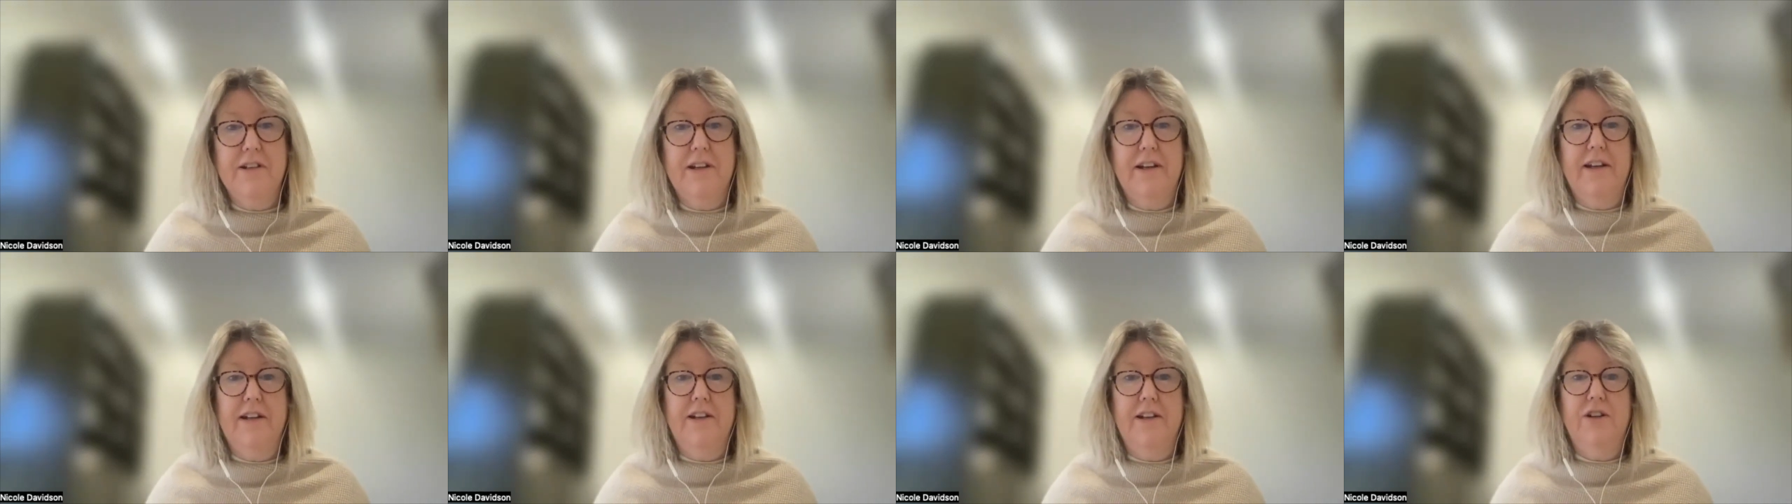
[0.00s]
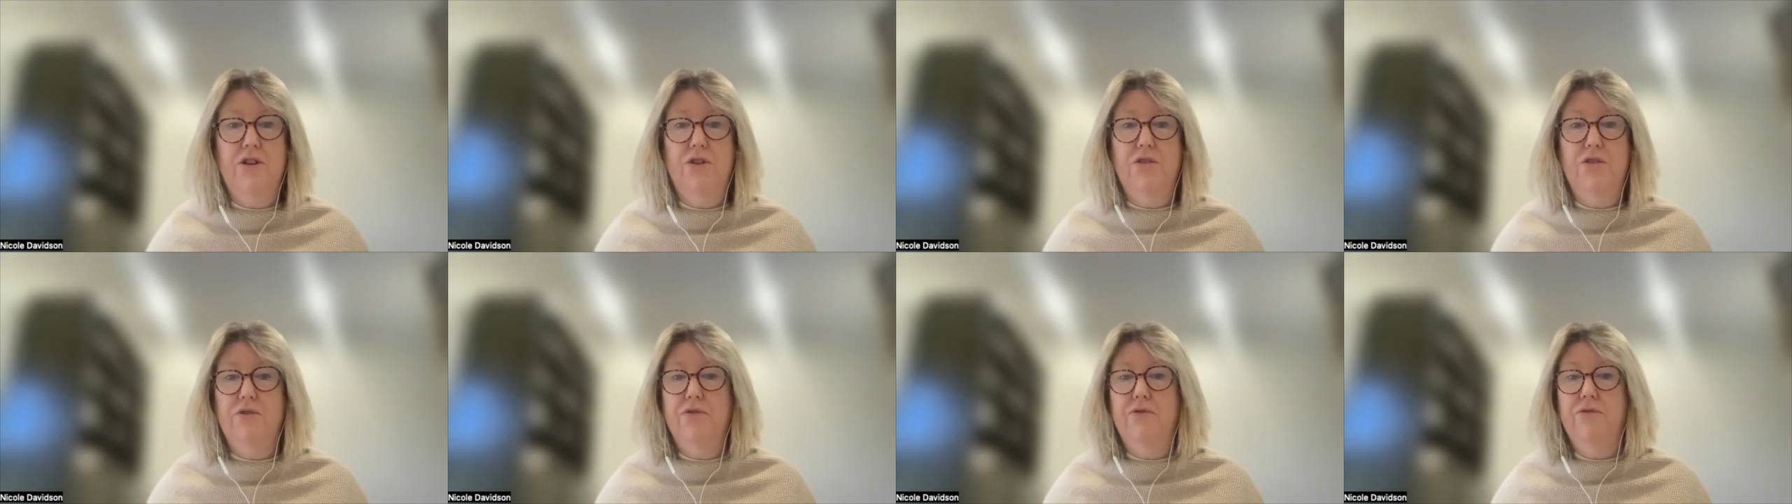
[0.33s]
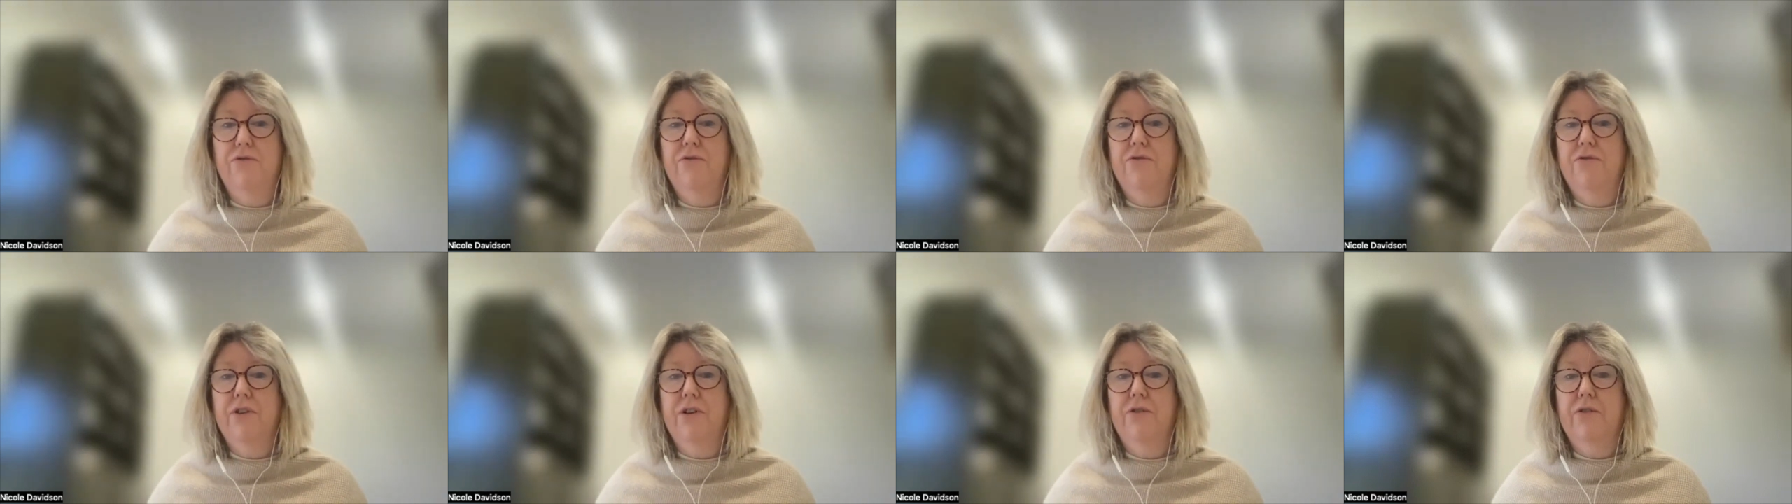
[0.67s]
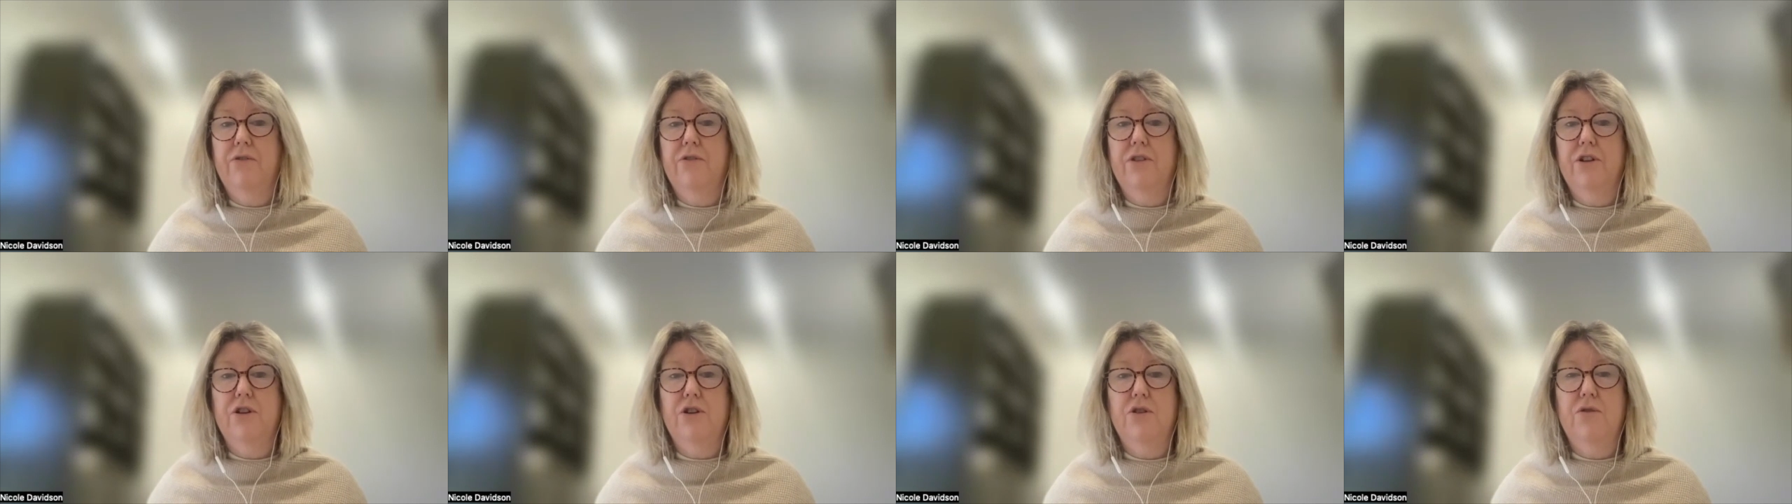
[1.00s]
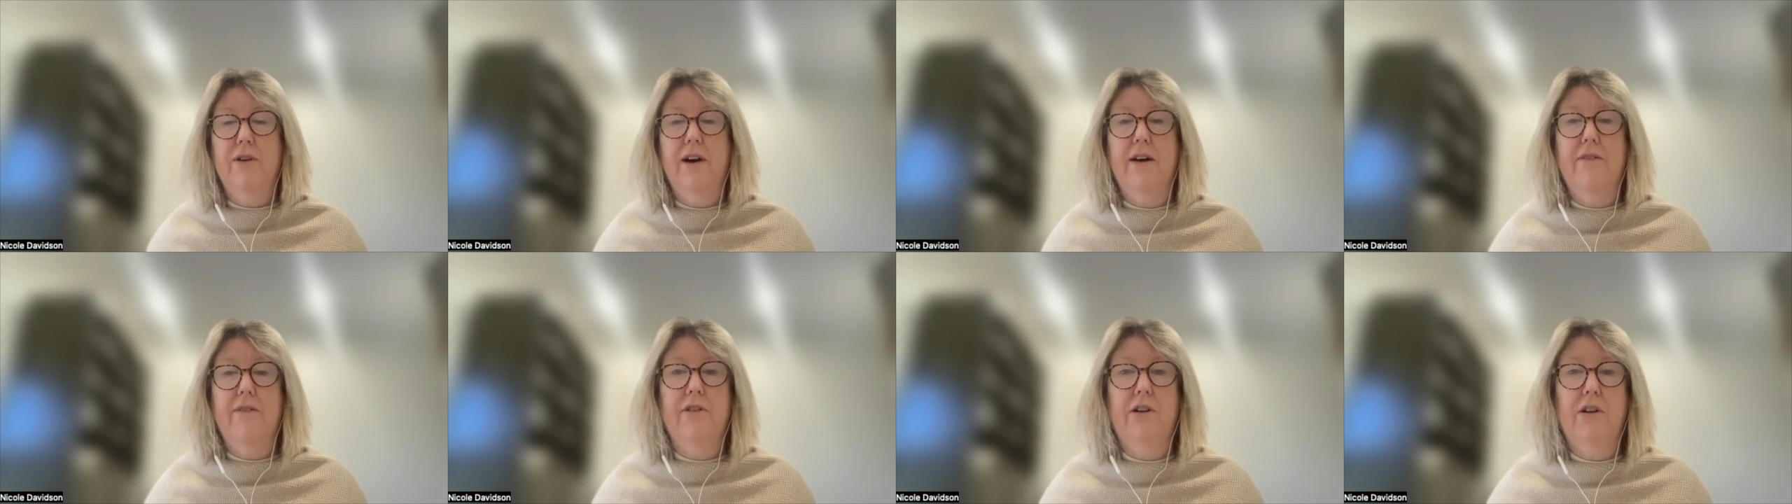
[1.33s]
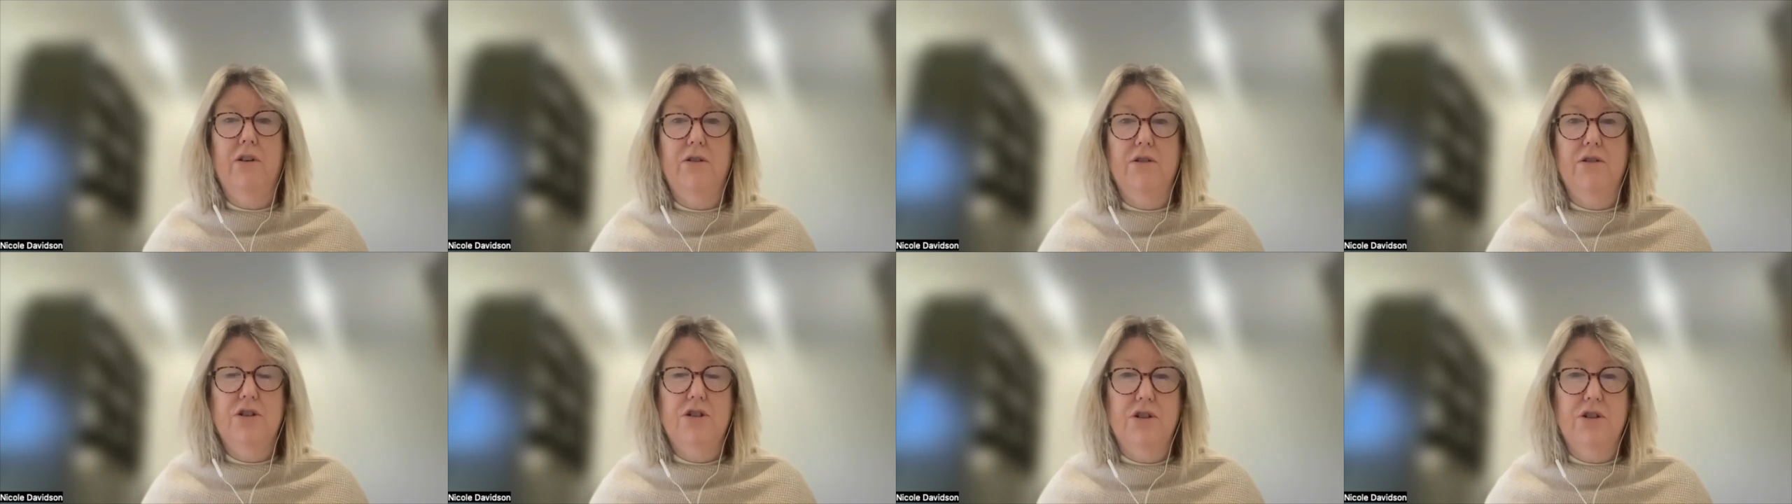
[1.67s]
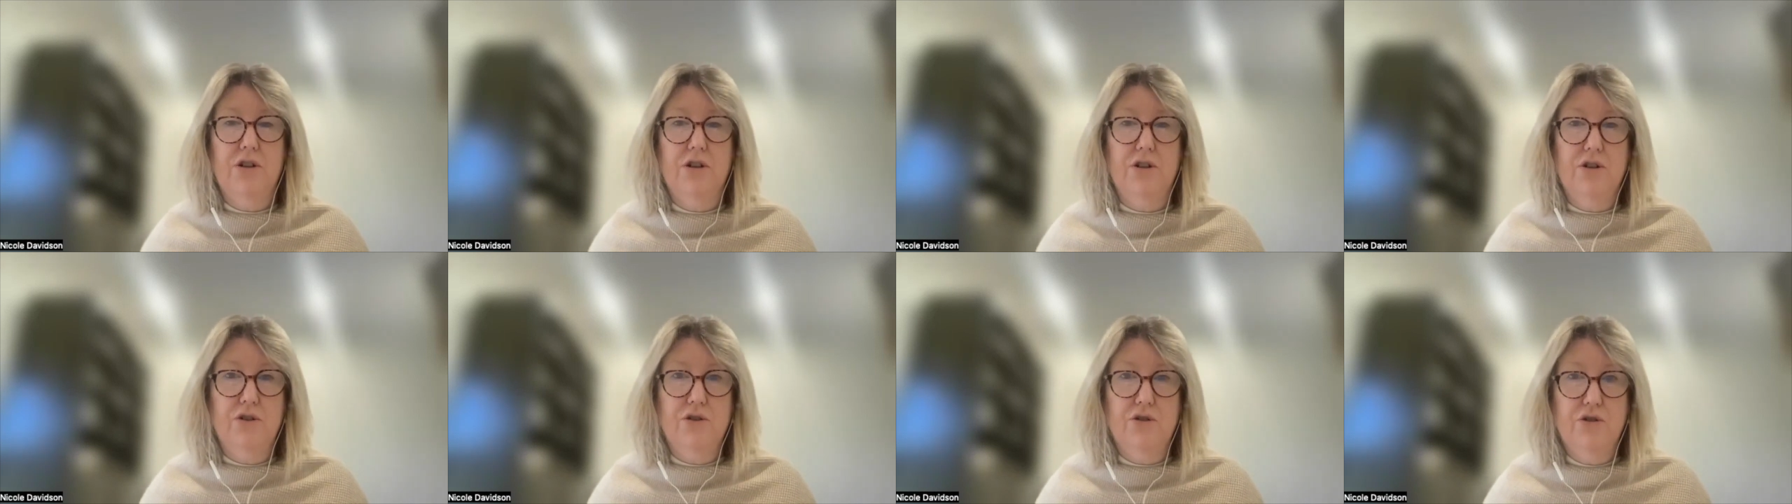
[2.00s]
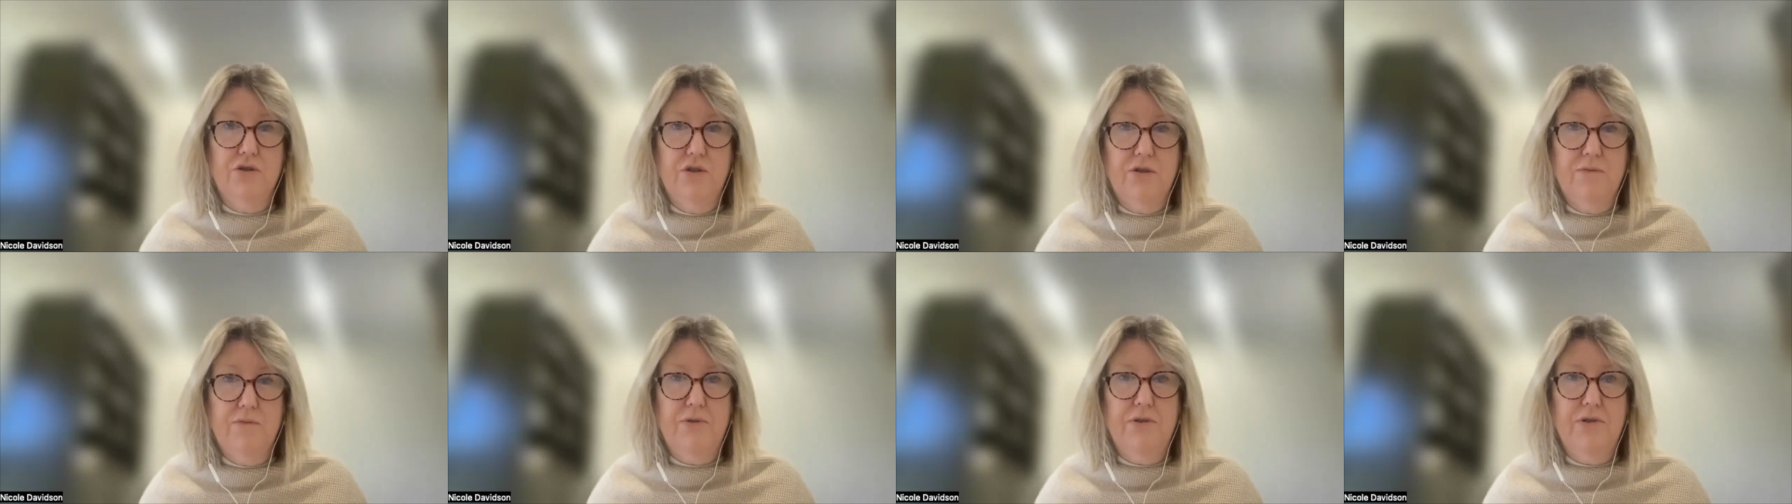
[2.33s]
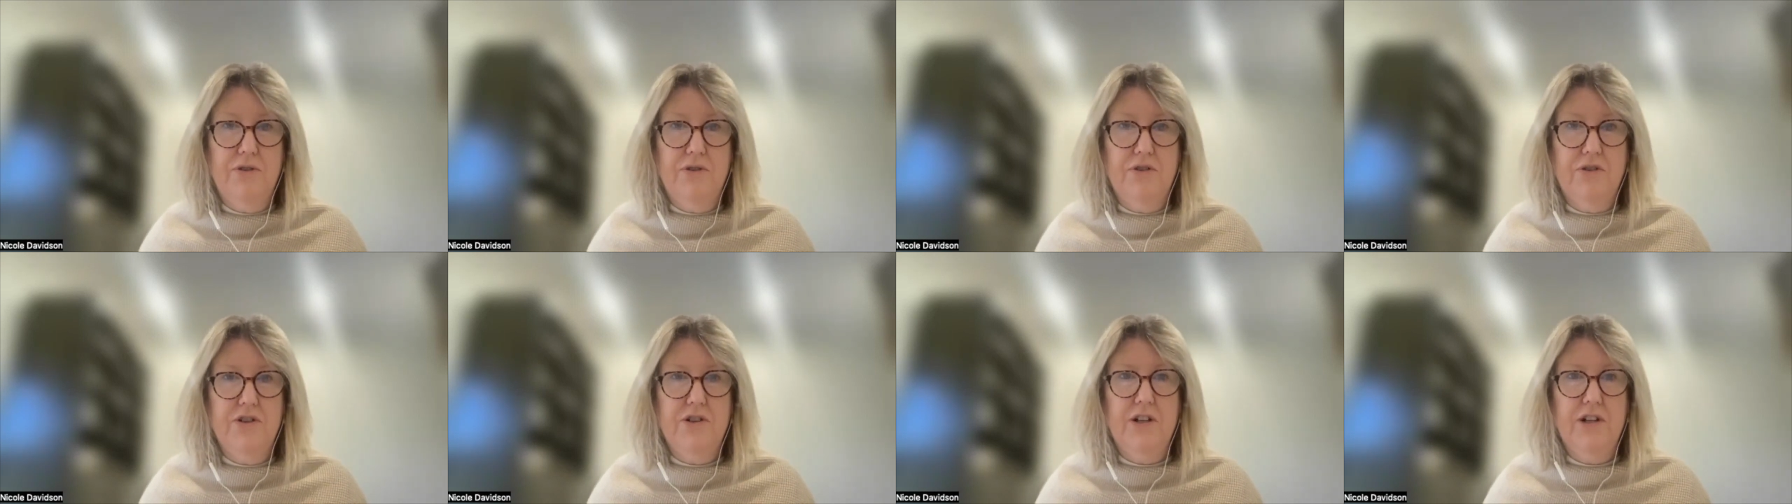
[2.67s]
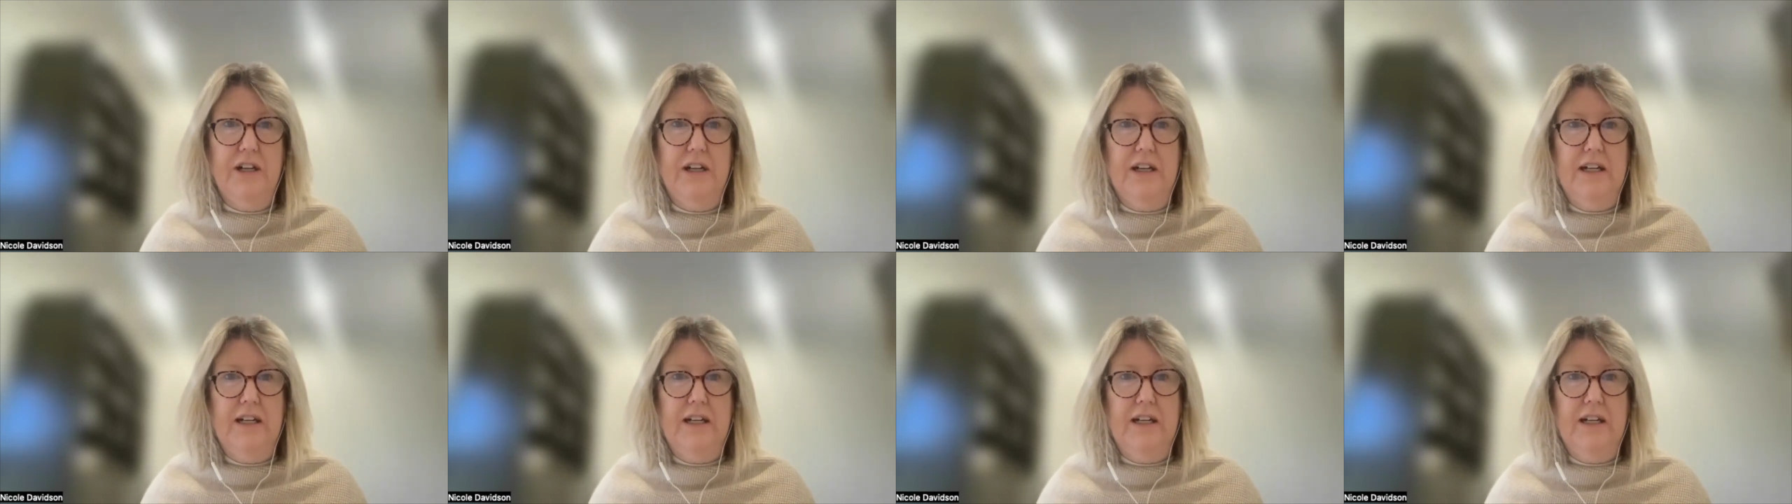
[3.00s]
and you felt that you have a lot to contribute,